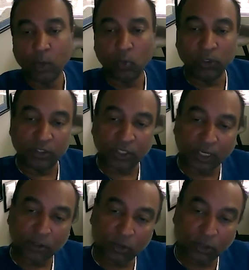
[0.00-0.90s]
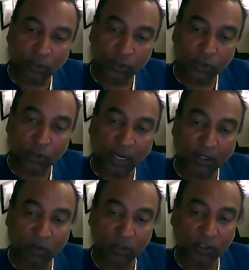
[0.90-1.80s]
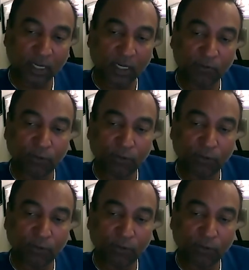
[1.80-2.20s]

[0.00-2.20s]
We decided to continue Aggrastat